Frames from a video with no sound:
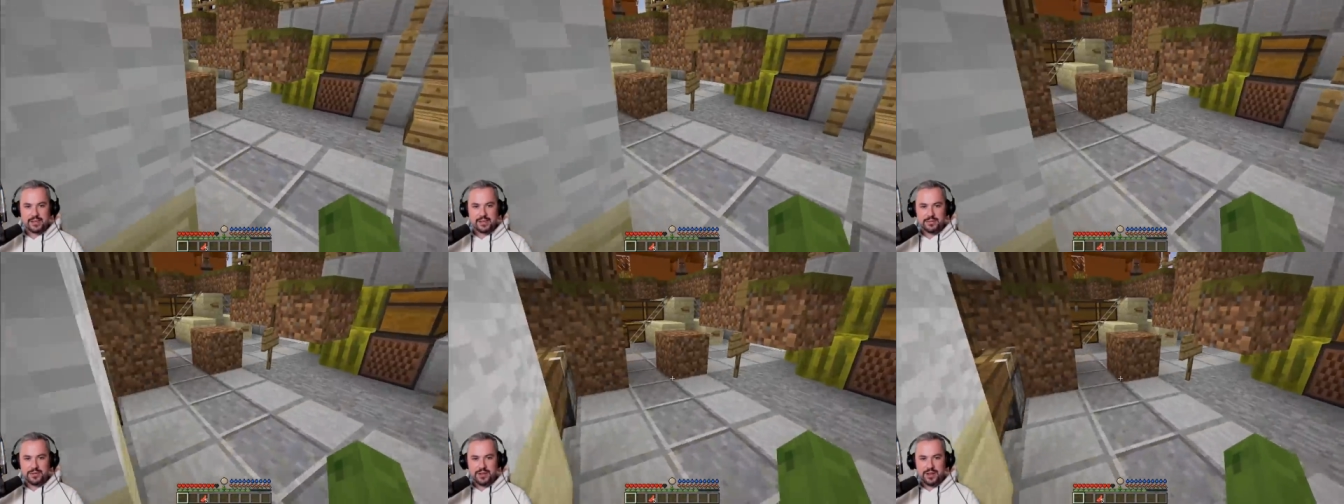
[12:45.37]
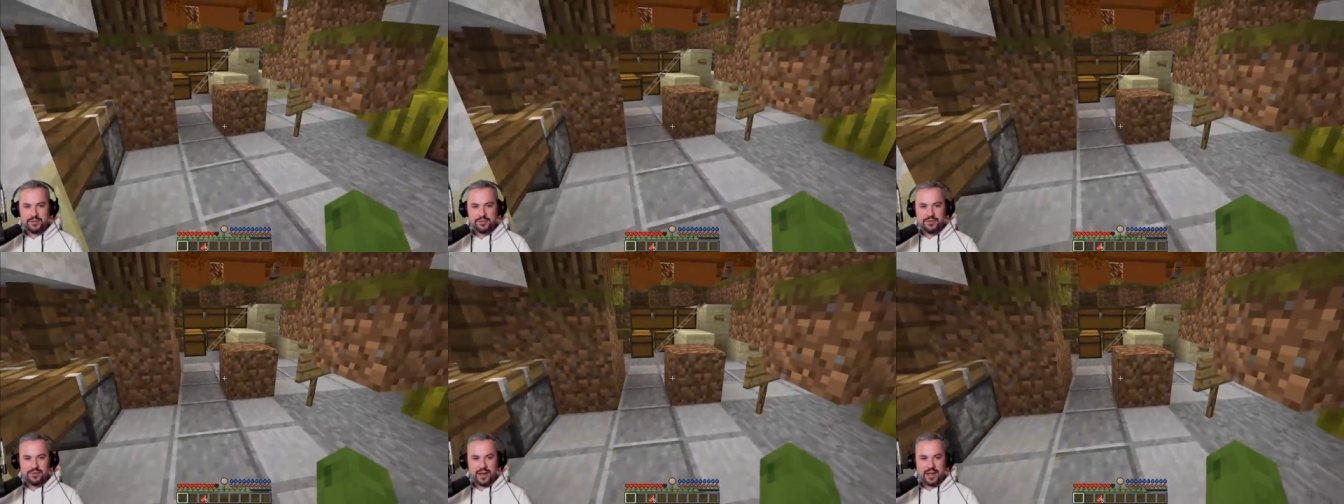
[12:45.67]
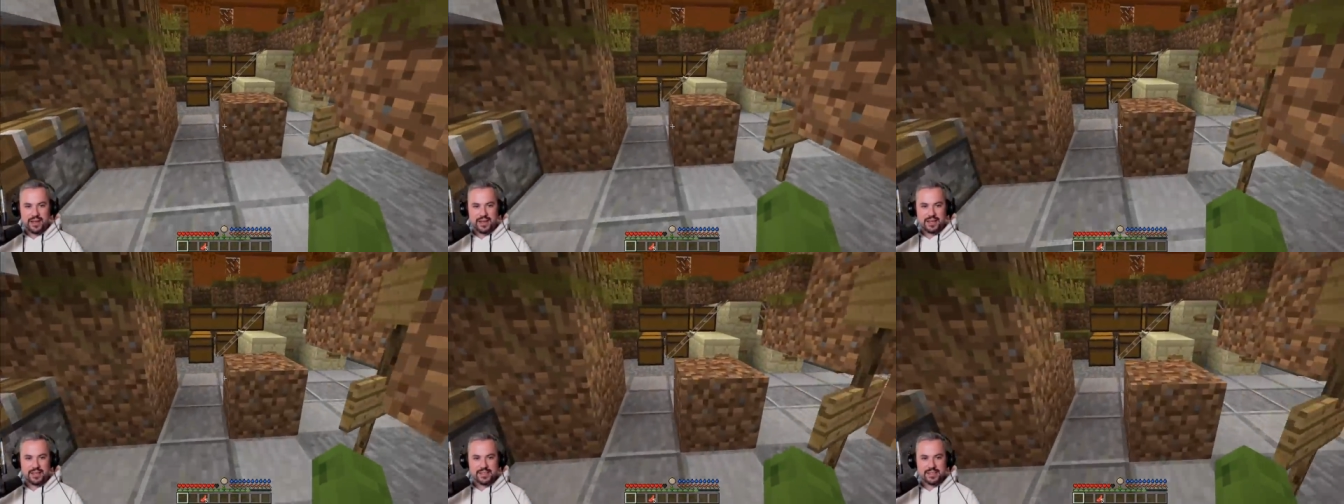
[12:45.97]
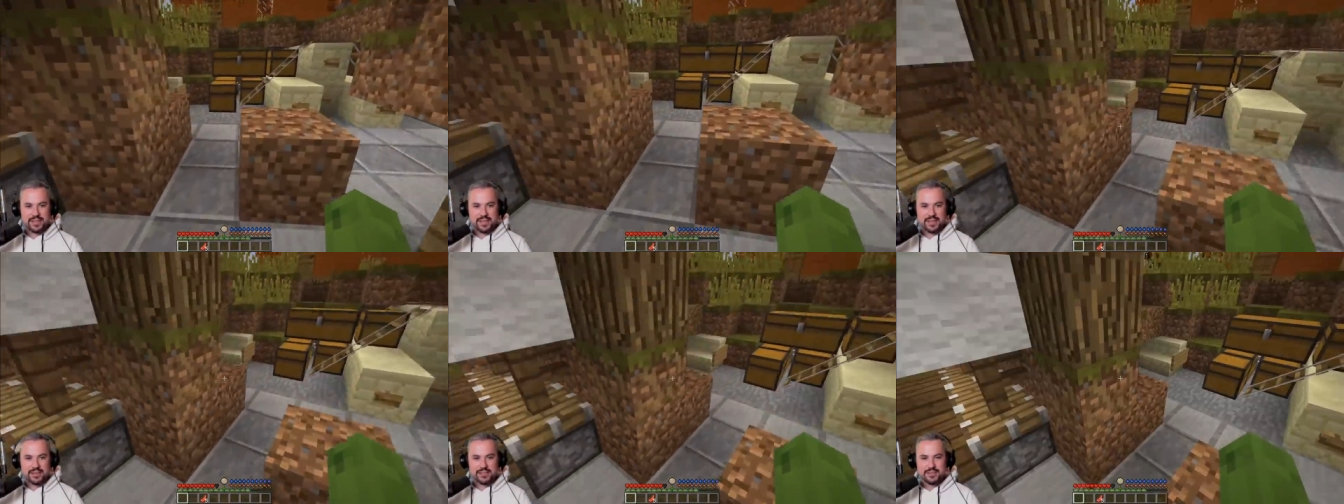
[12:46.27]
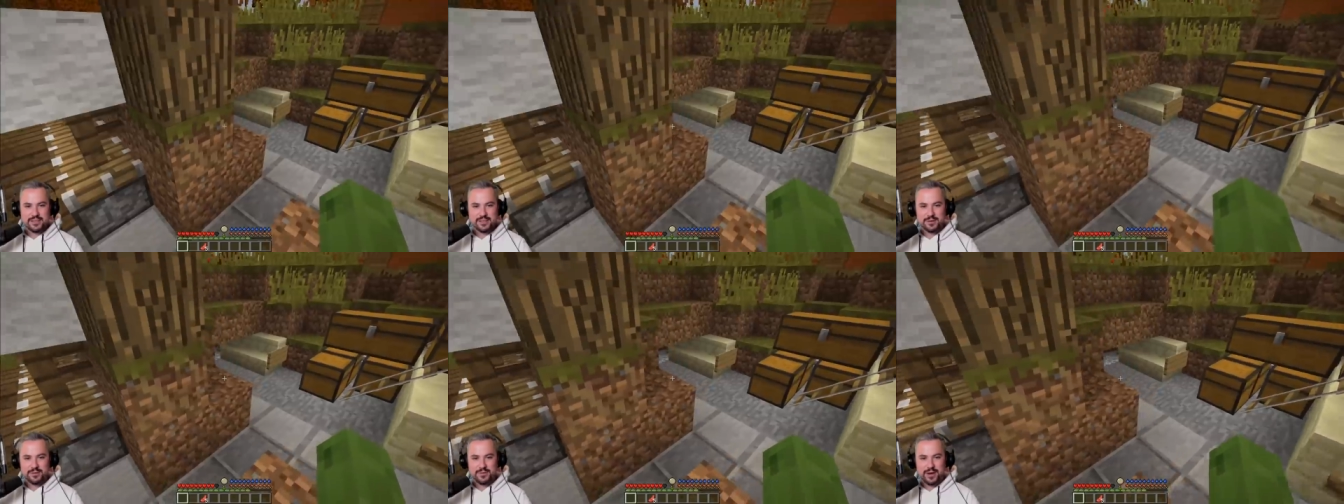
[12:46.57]
I'm trying to find it. It's here
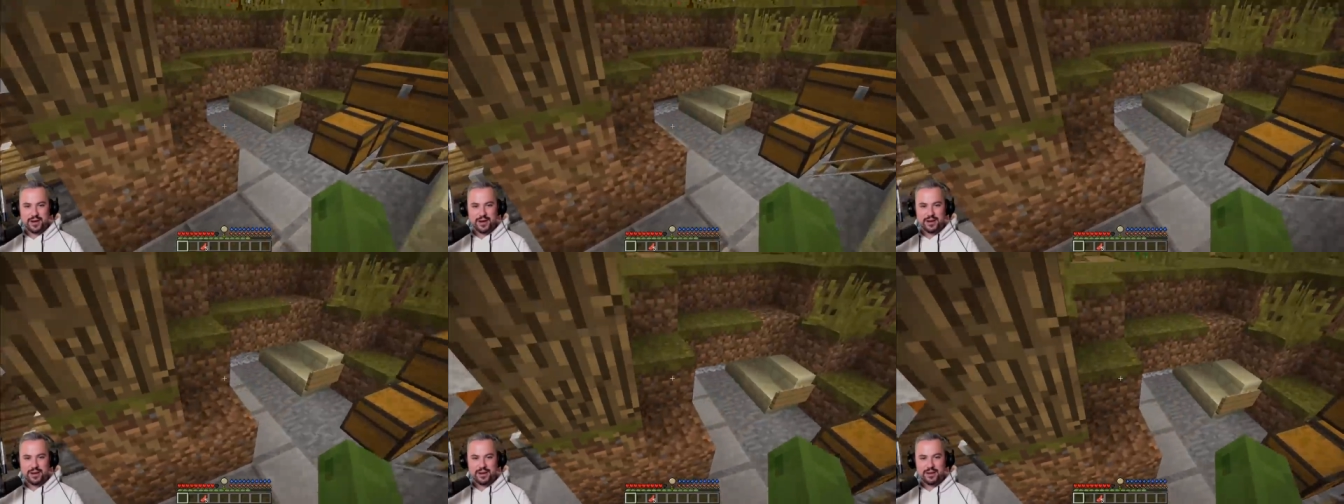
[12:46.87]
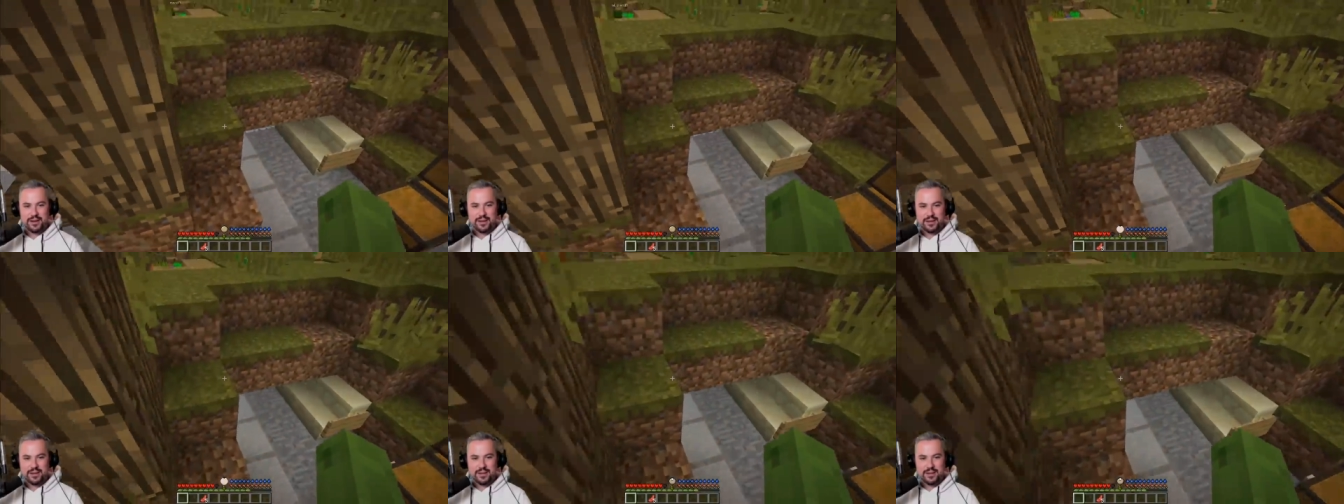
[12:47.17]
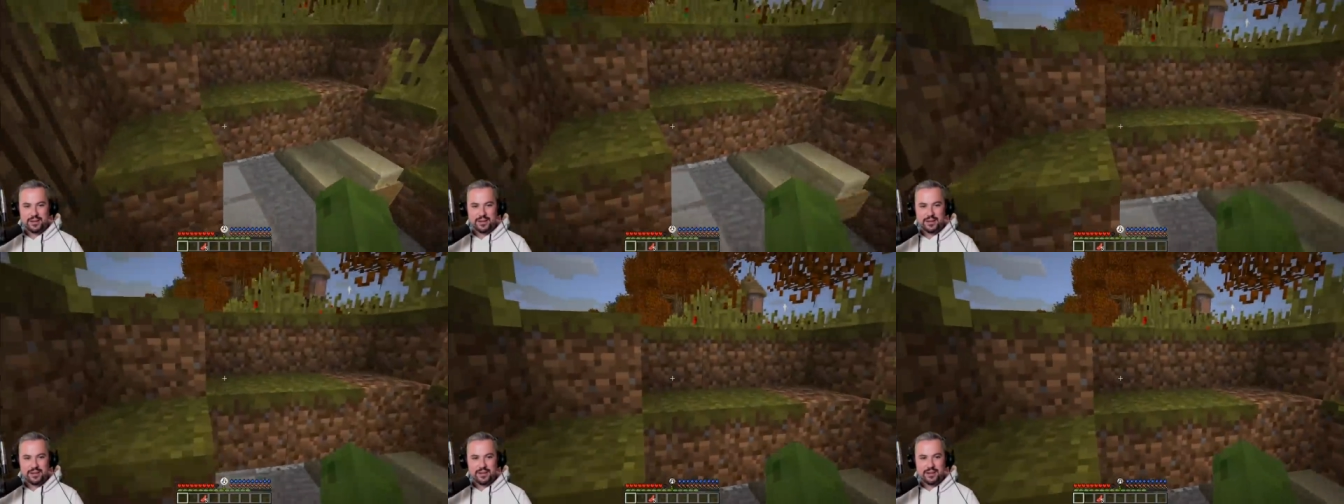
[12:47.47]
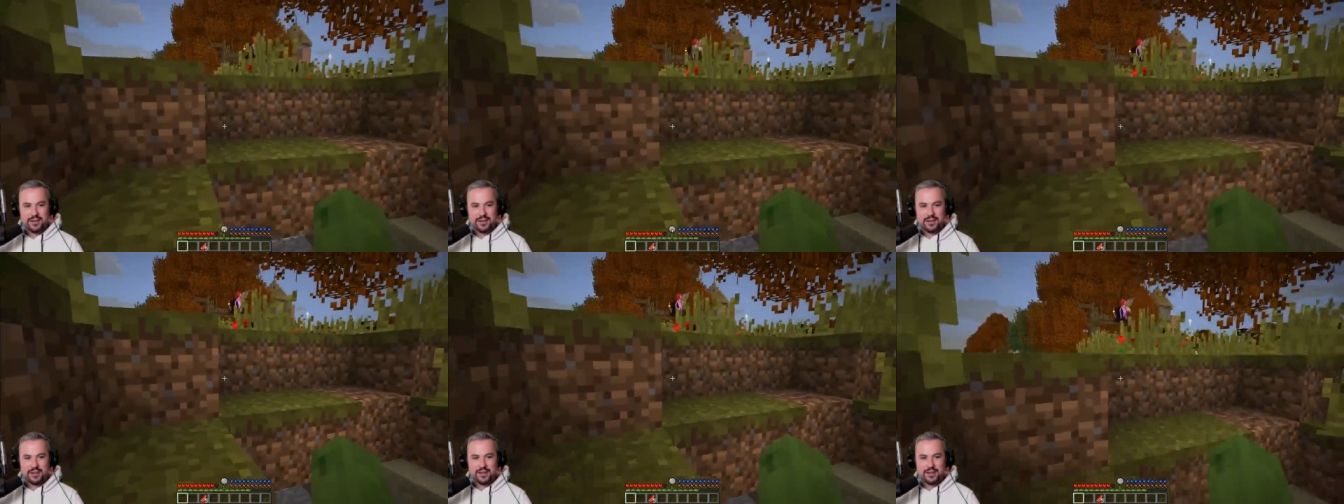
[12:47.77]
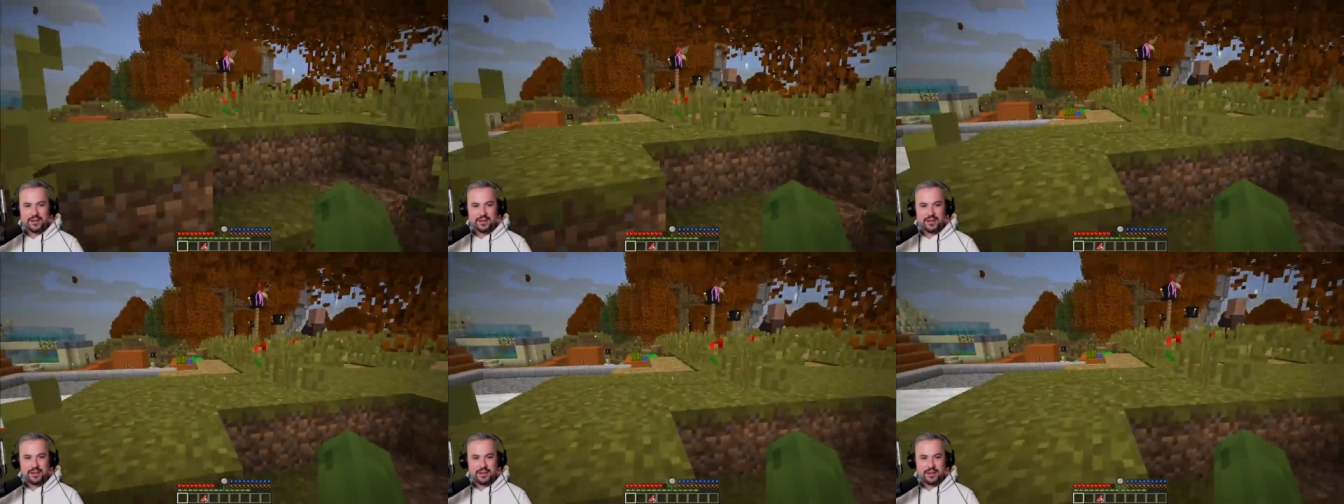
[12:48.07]
somewhere.
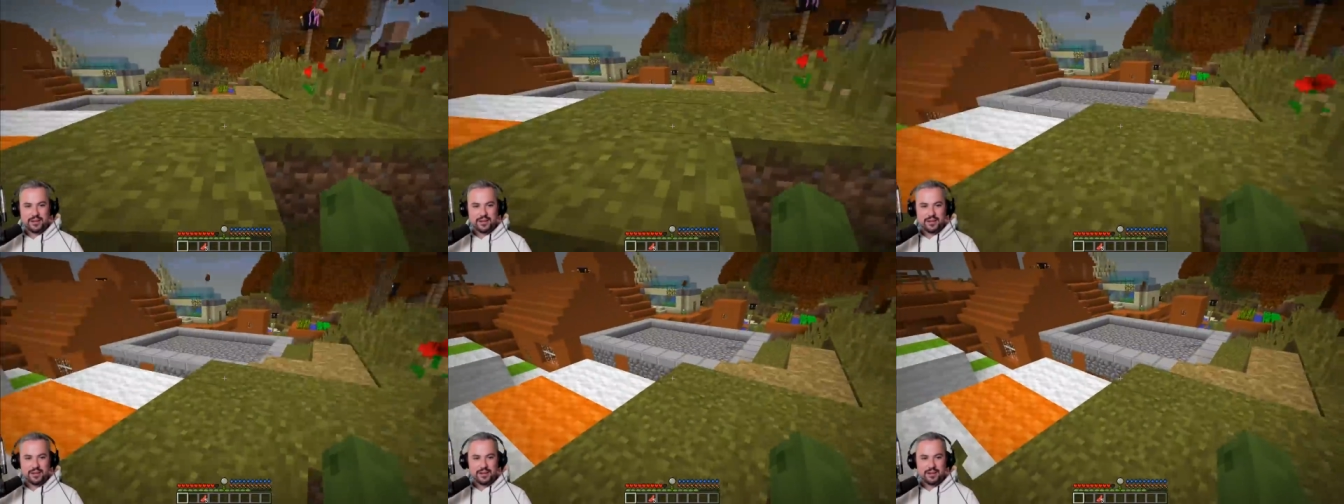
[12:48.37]
Is it in the